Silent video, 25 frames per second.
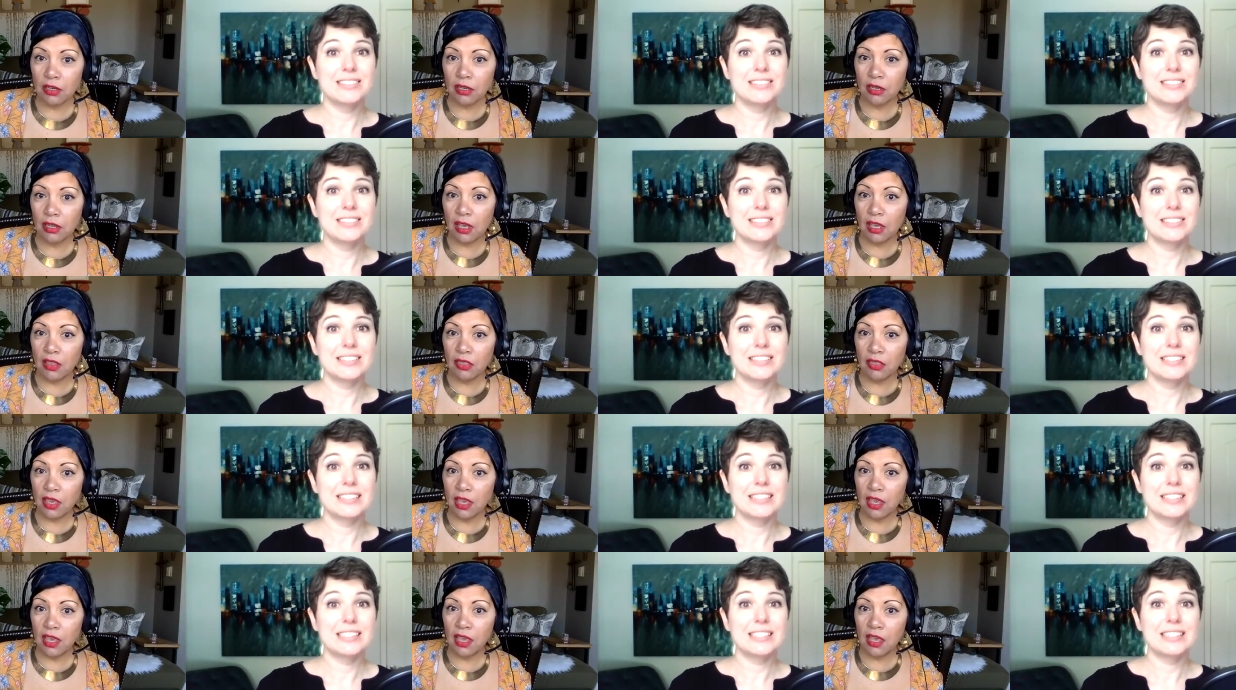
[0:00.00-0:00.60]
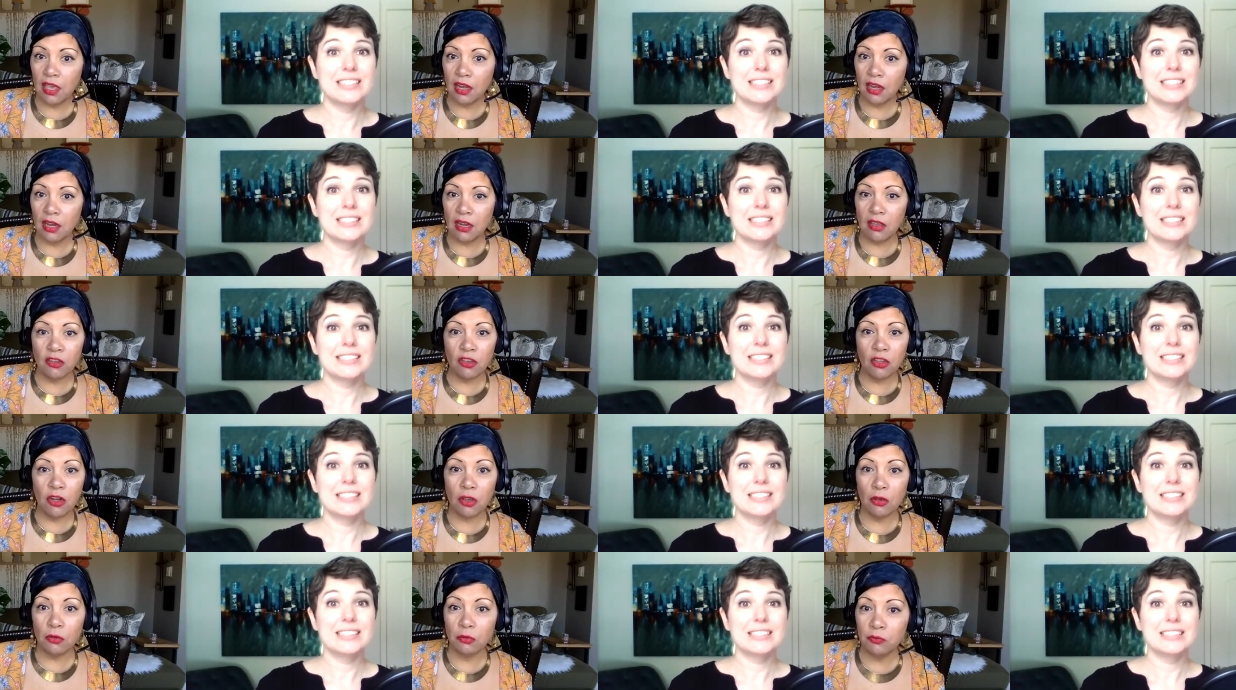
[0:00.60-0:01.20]
Speaker 1: and then you
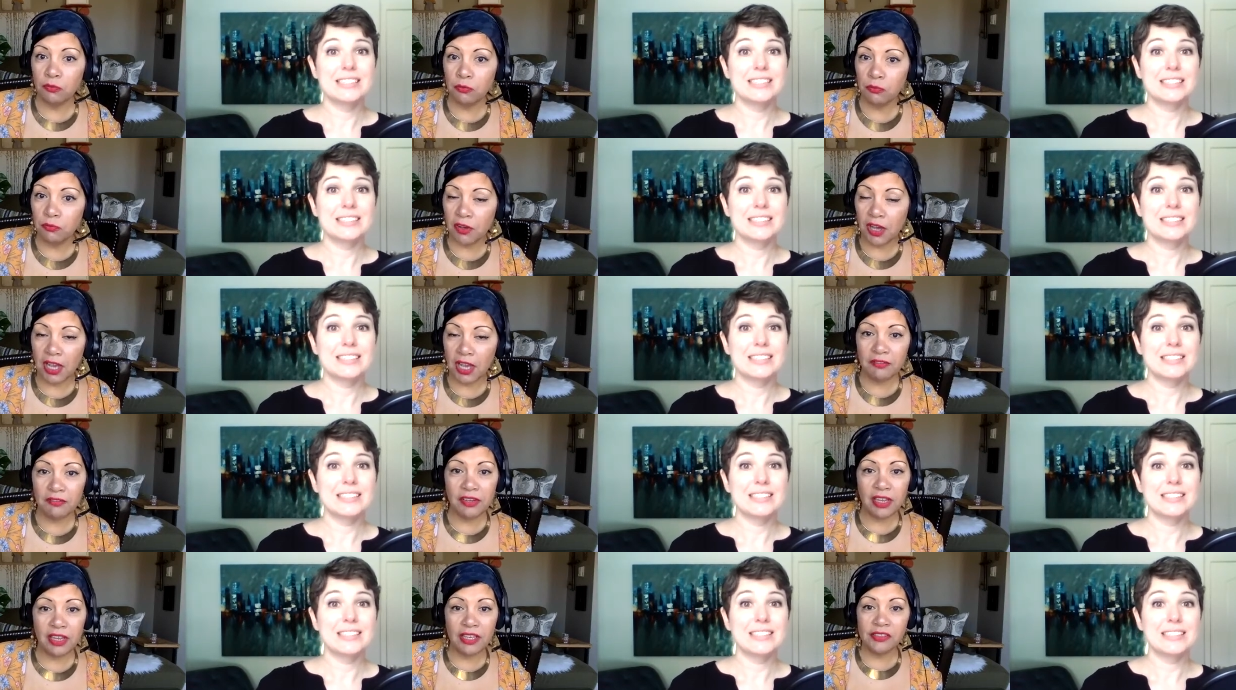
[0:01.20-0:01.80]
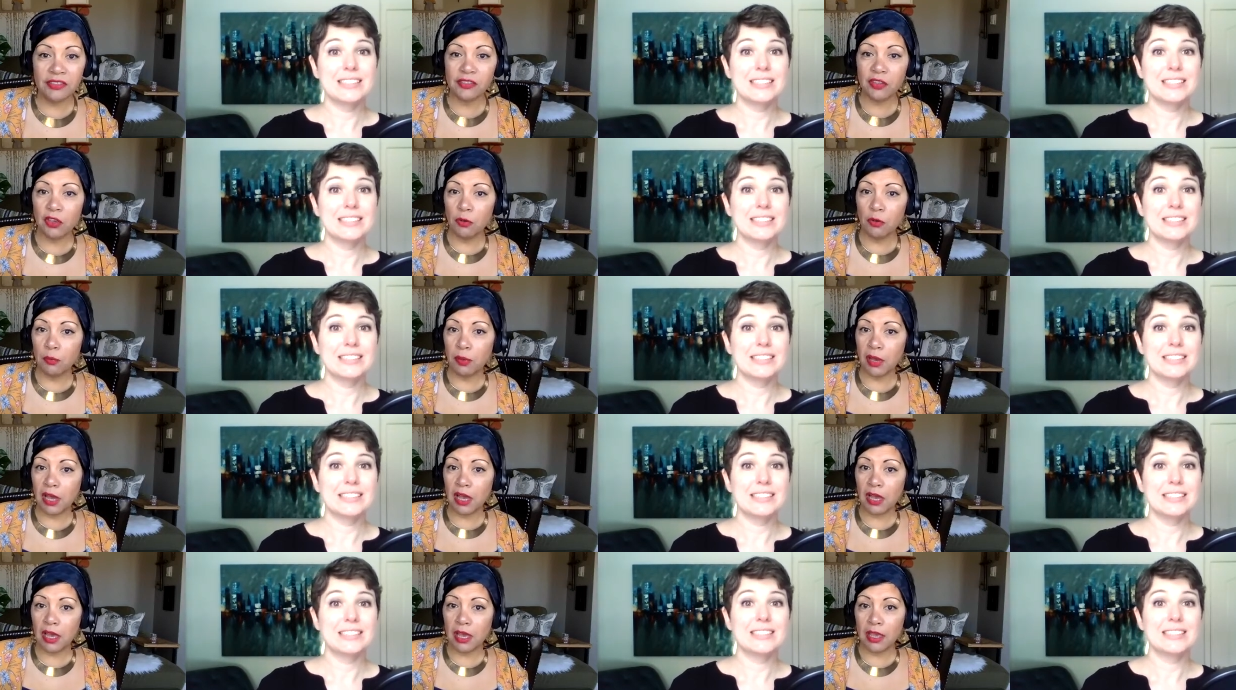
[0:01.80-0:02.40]
know five days go
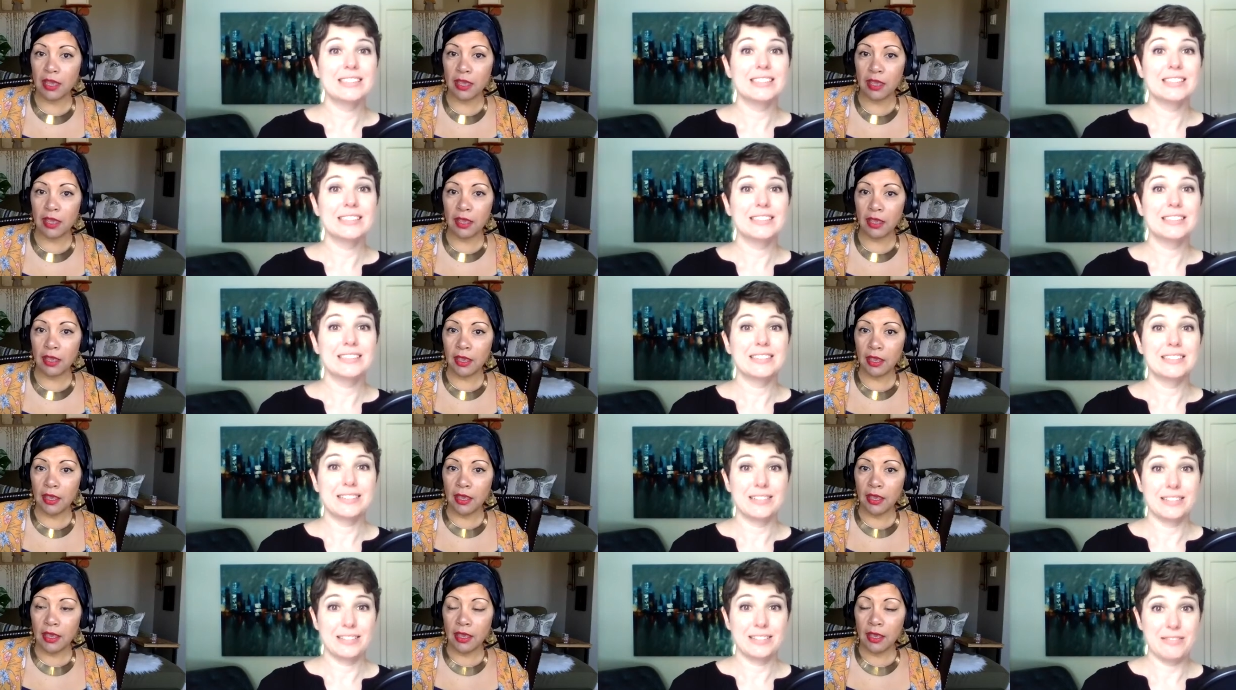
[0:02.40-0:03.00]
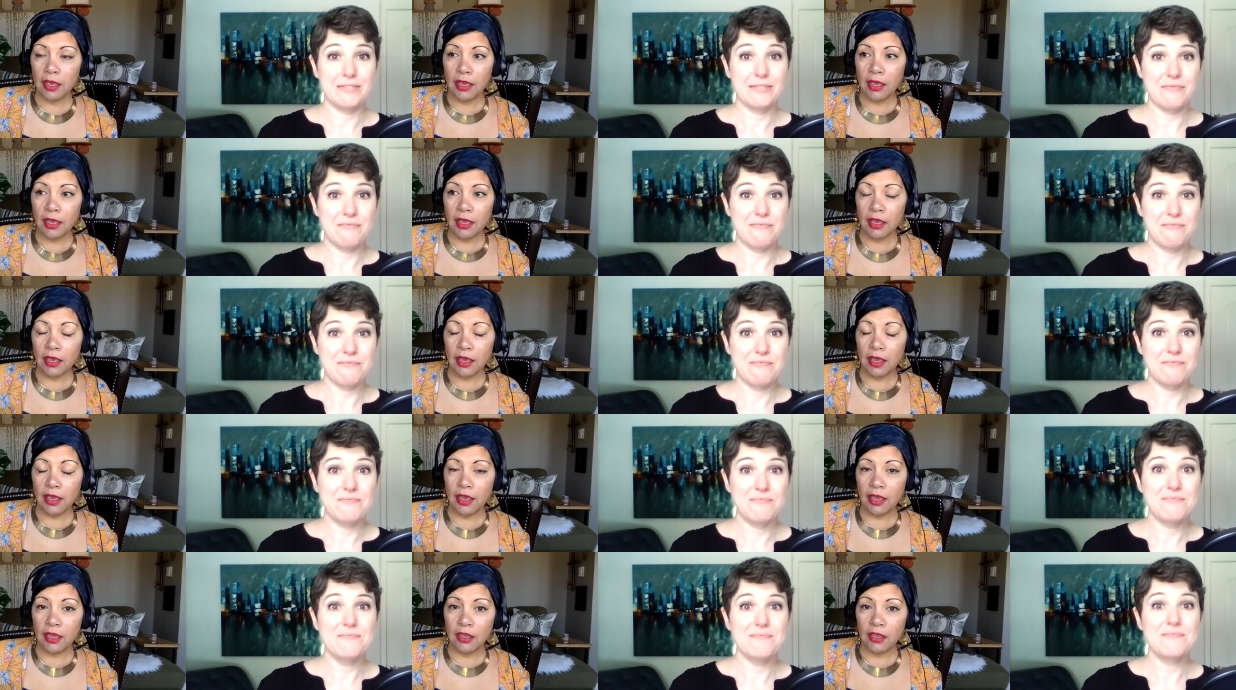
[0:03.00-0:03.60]
by
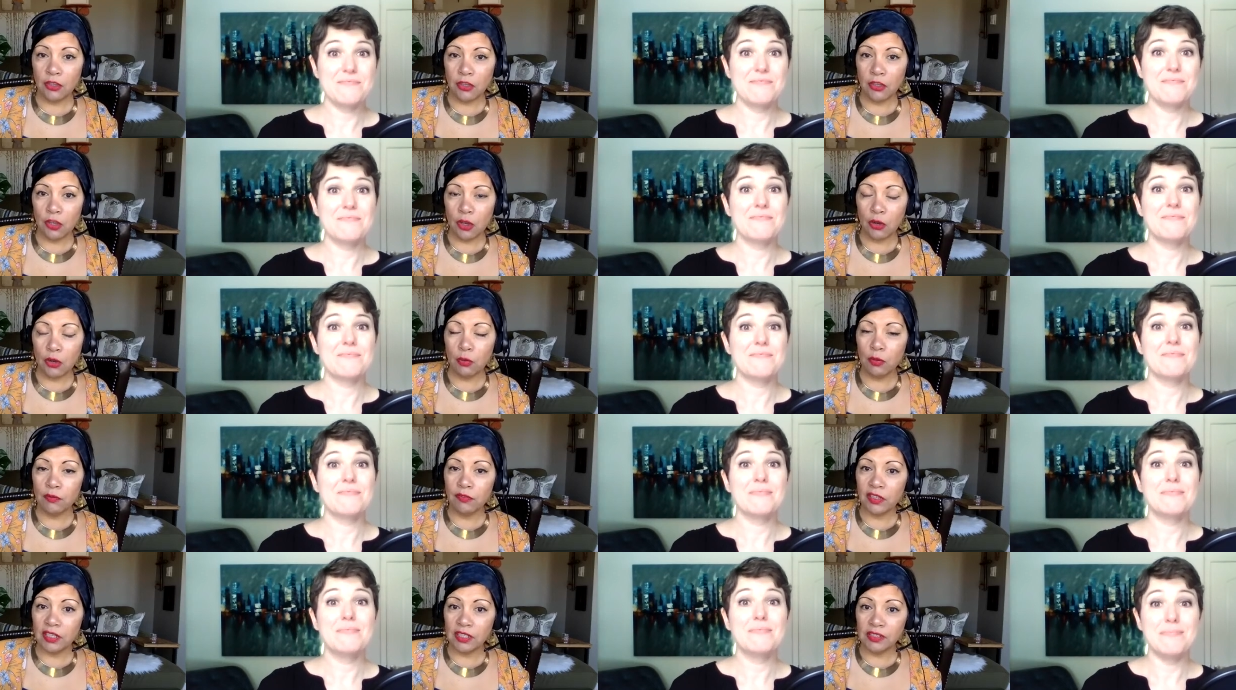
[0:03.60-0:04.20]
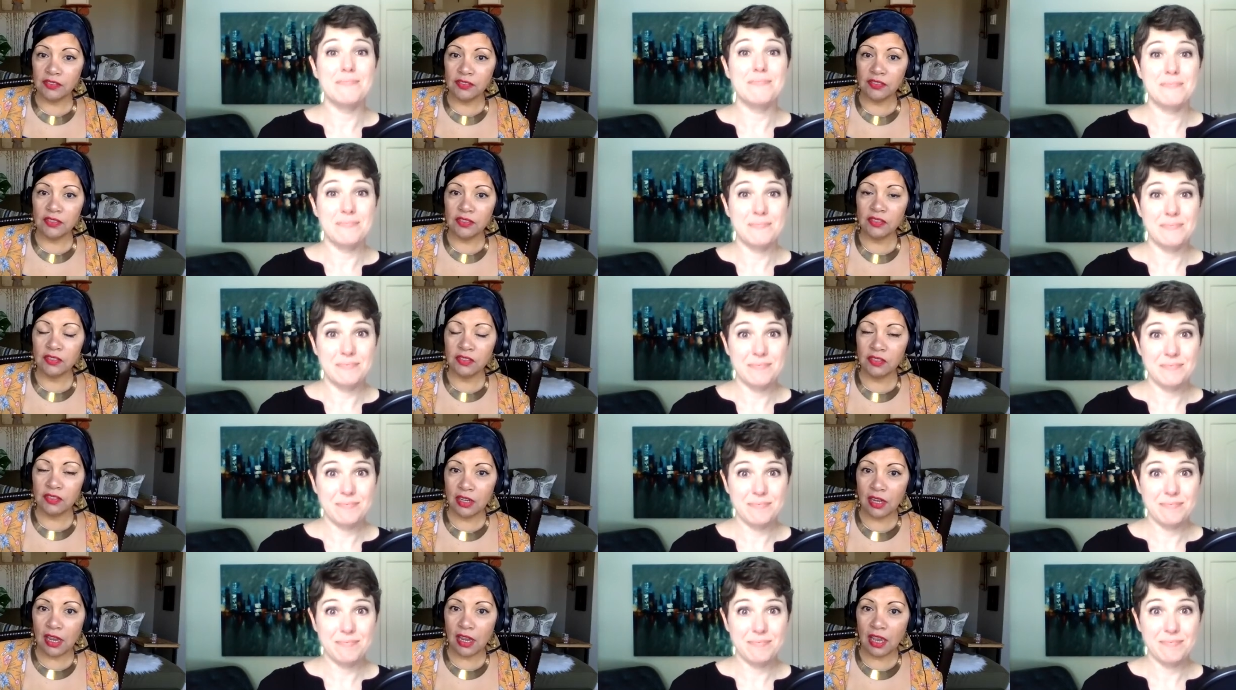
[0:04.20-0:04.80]
you know of consistent
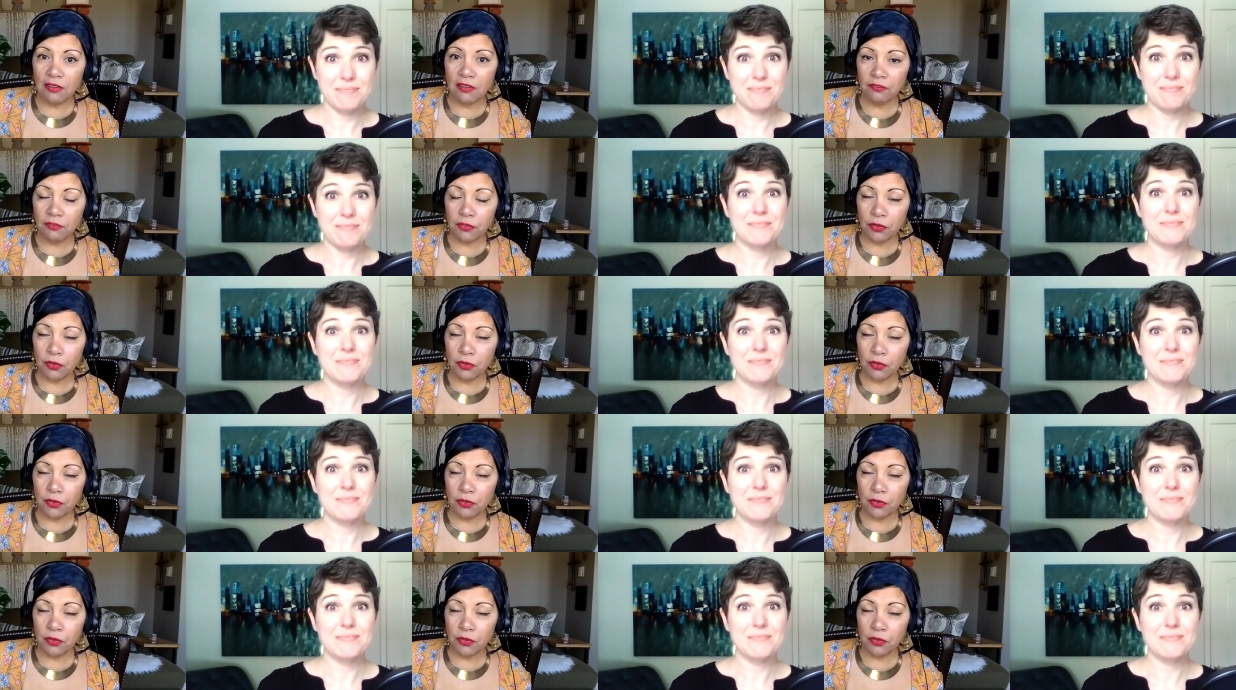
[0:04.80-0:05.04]
mm-hmm.